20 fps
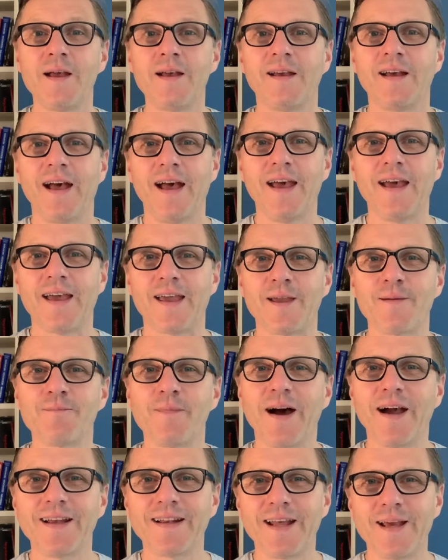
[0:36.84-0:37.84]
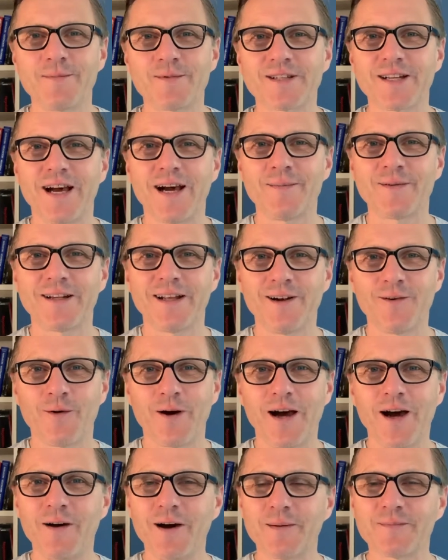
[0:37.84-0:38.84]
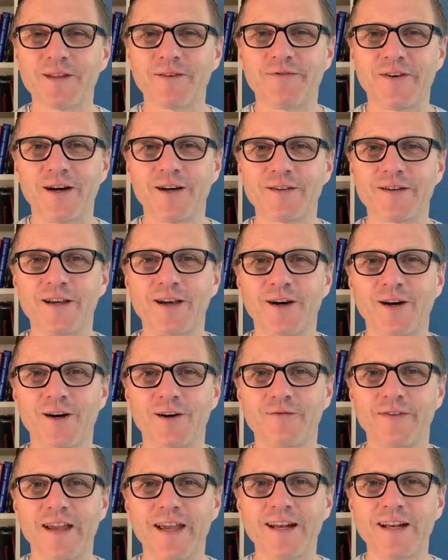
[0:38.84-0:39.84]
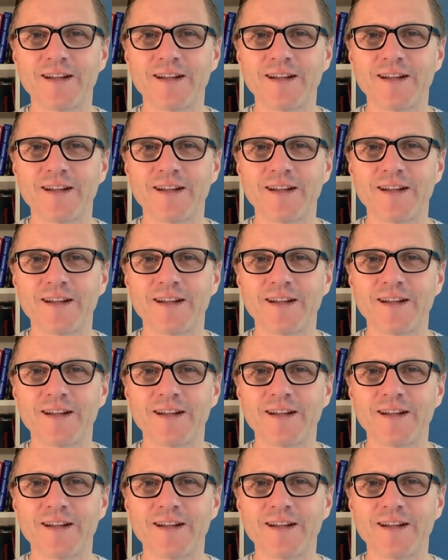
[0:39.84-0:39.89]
Hey, my name is Armin Rau. I'm the founder of A.